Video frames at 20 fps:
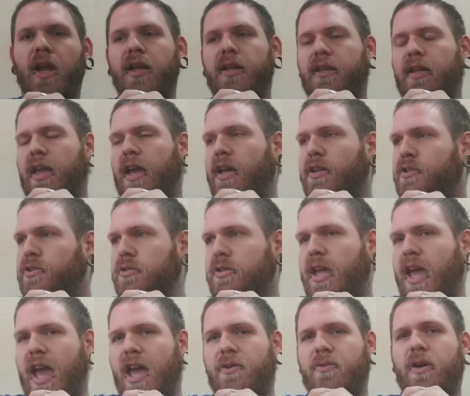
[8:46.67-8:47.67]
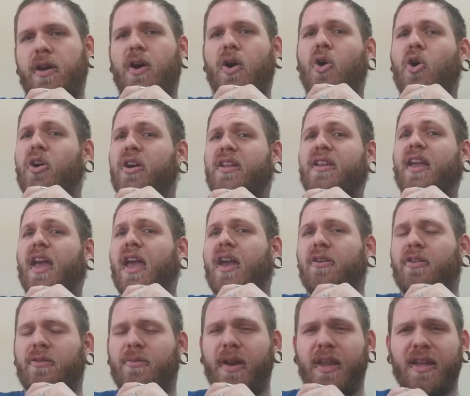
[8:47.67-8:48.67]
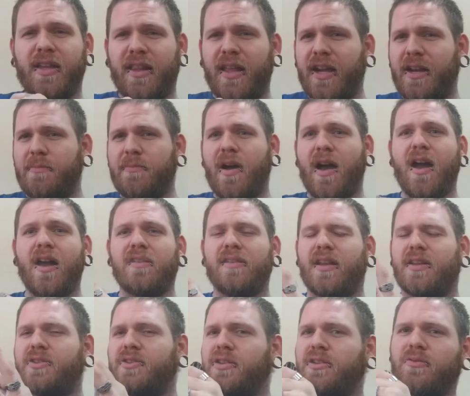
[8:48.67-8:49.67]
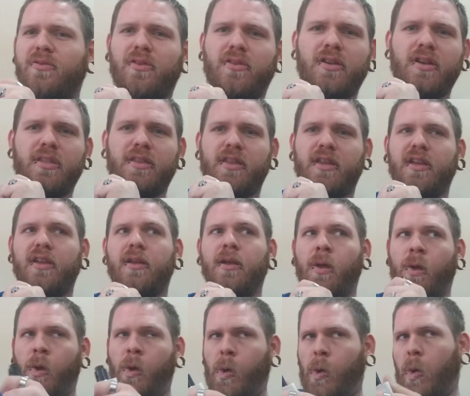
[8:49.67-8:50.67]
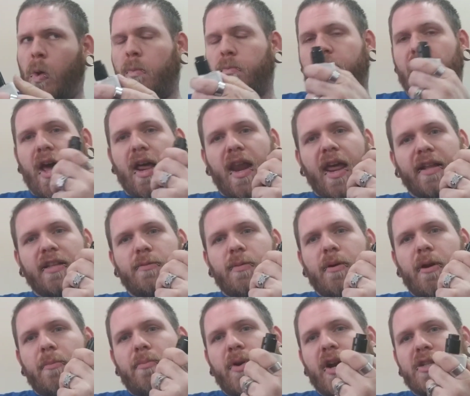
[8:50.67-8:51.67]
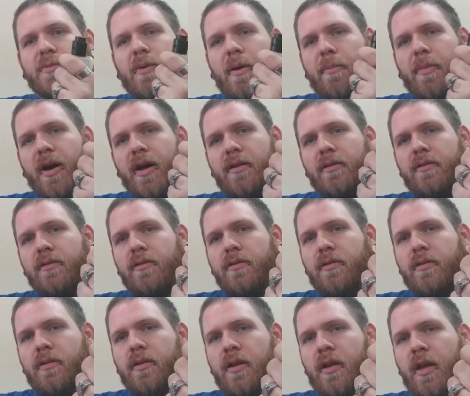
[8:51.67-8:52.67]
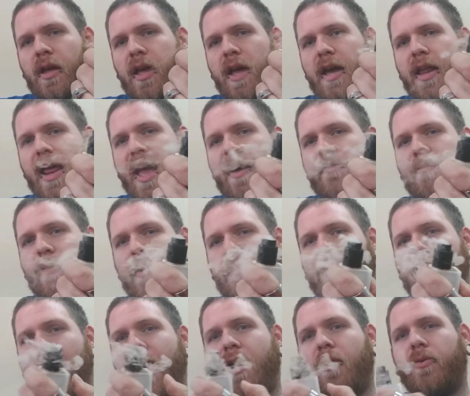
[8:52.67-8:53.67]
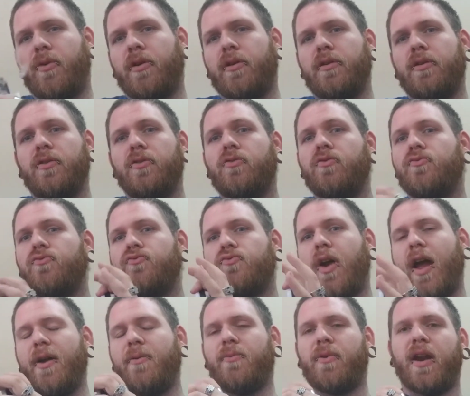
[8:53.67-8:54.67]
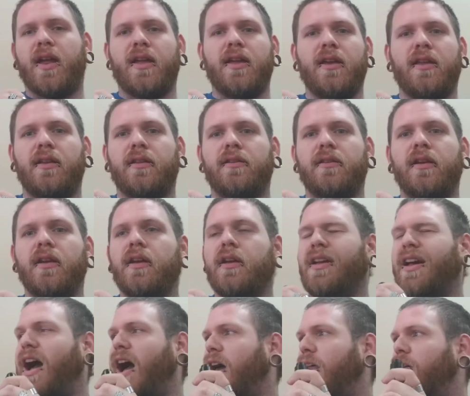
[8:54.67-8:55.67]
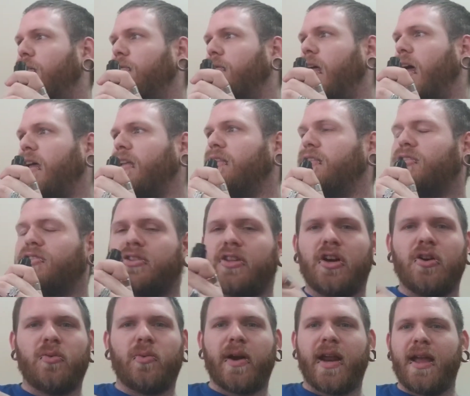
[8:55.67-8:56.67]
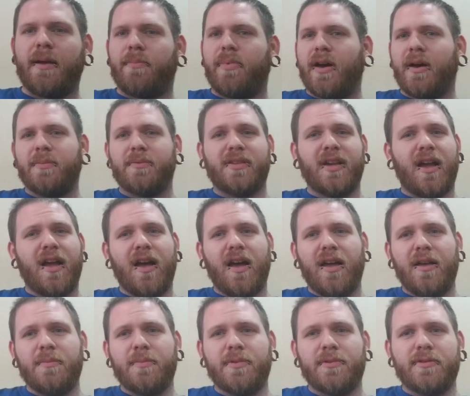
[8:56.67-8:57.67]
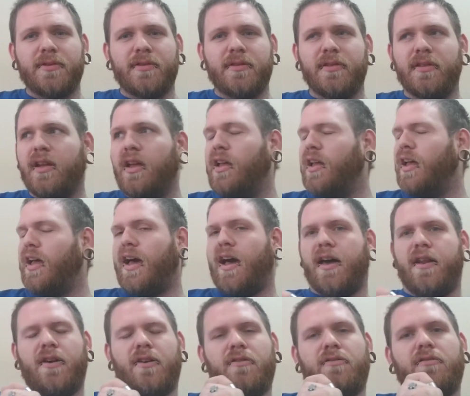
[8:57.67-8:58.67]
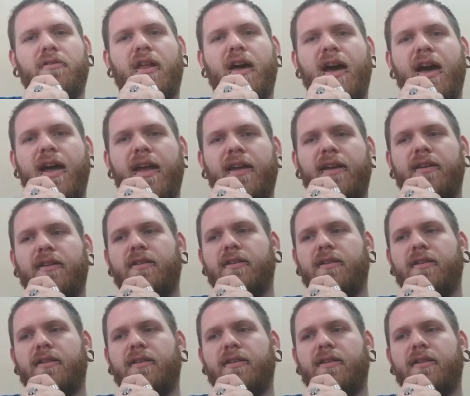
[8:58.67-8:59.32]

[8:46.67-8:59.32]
Yes, you can run an RDA on a regulated mod. Yes, you can run anything. But I like to be able to press my button and have my power right when I hit it. I don't like the slow ramp up times. I don't like